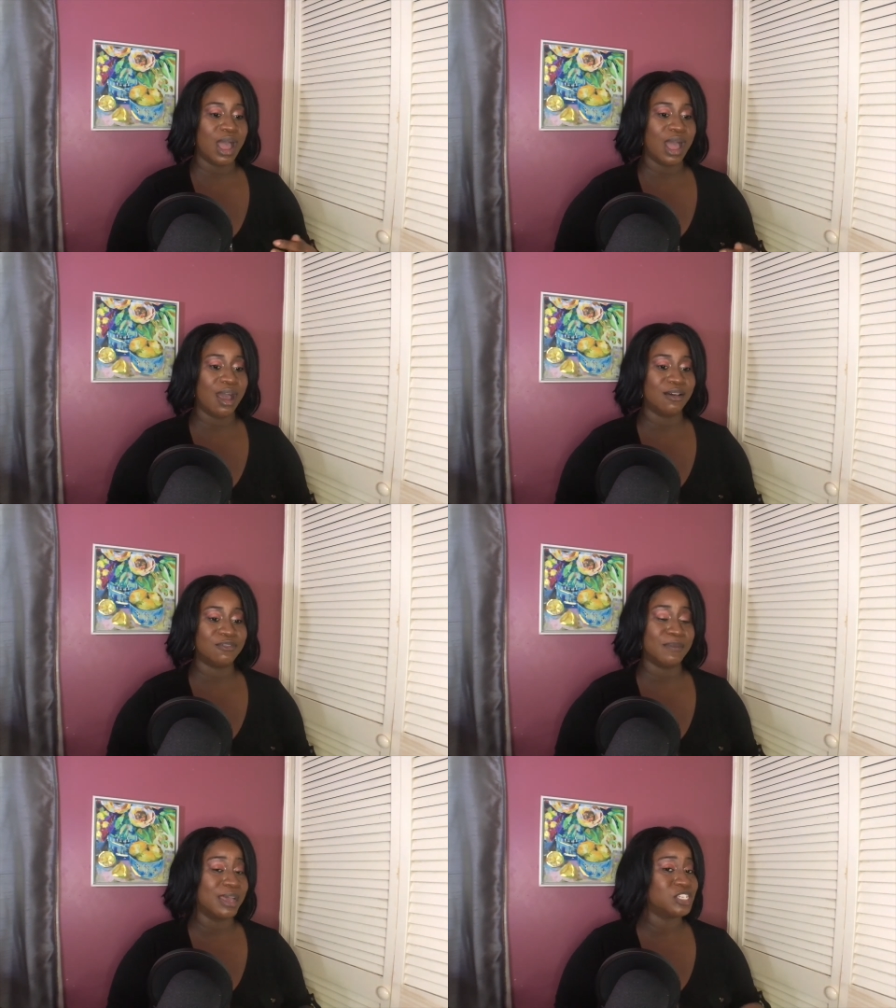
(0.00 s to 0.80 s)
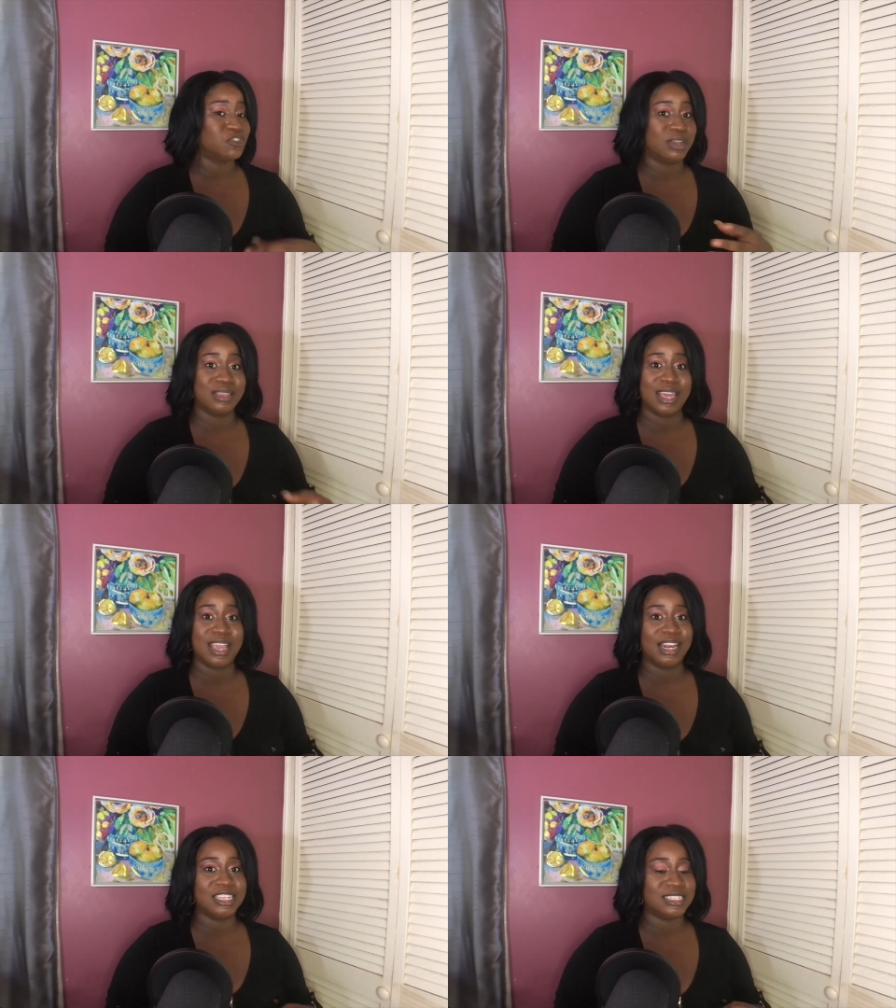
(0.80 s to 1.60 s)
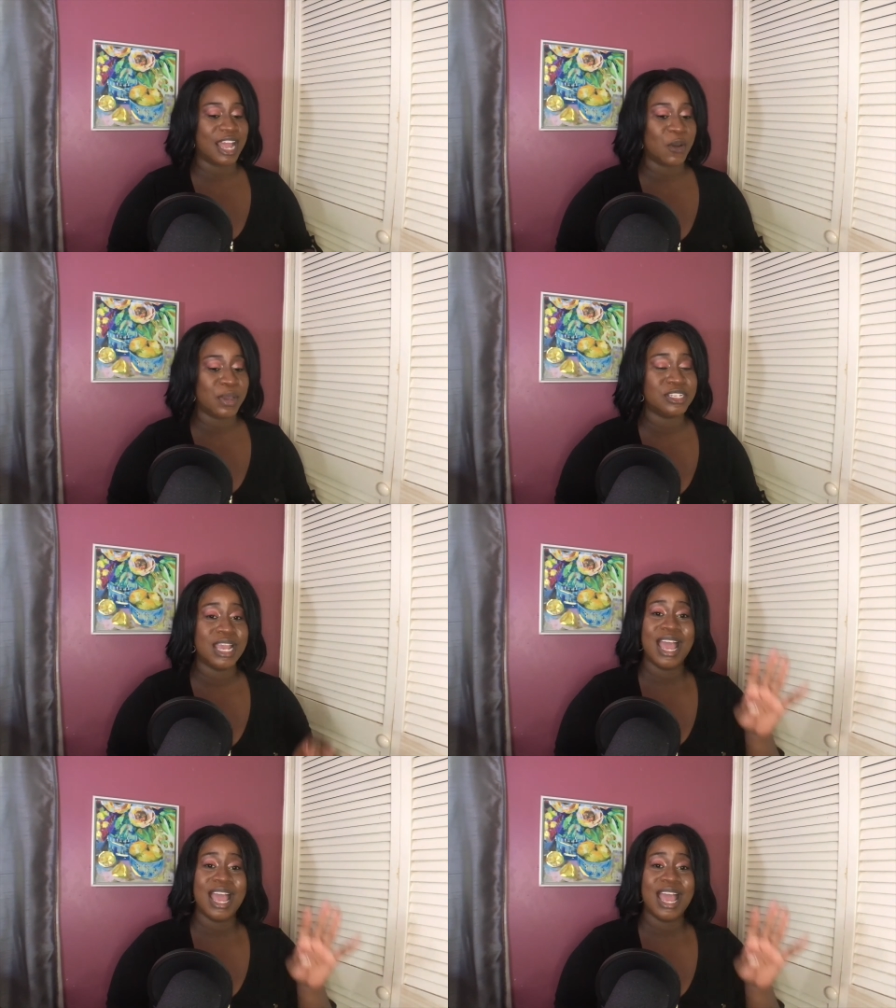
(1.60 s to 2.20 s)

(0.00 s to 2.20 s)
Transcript: have mastery in the English language.